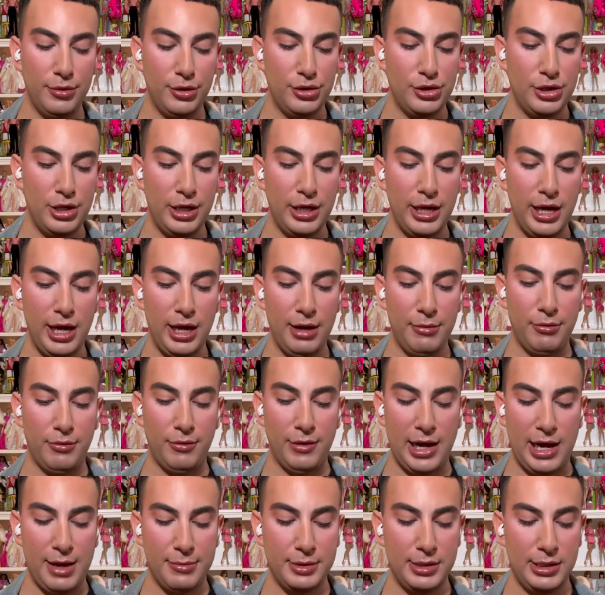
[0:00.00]
She came
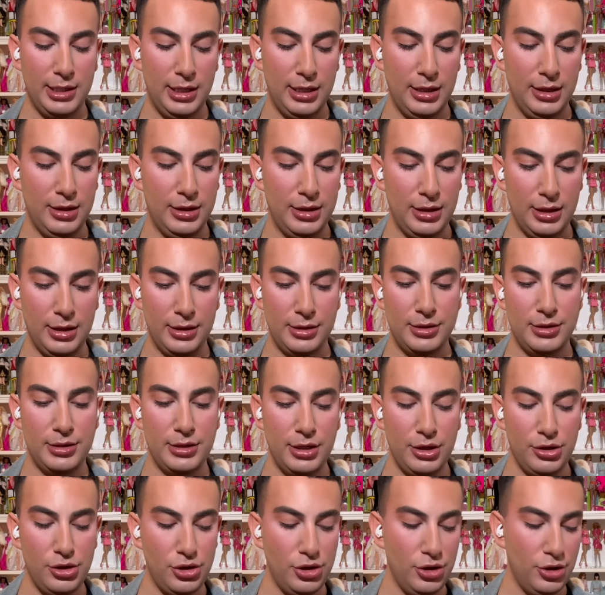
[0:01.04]
wrapped in this
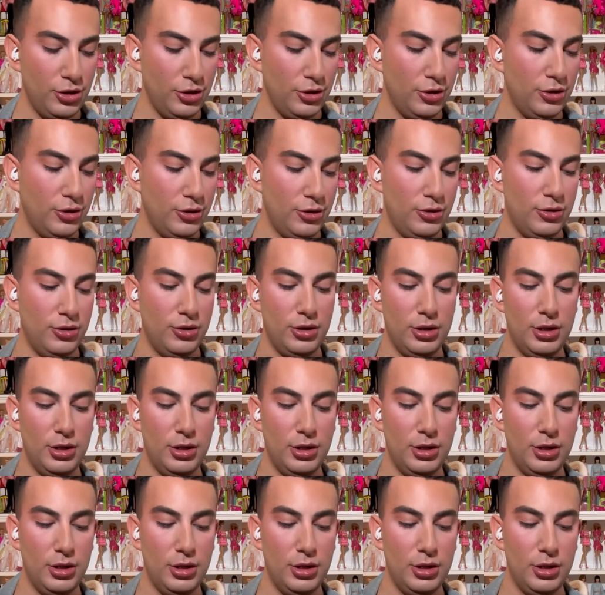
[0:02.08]
tissue.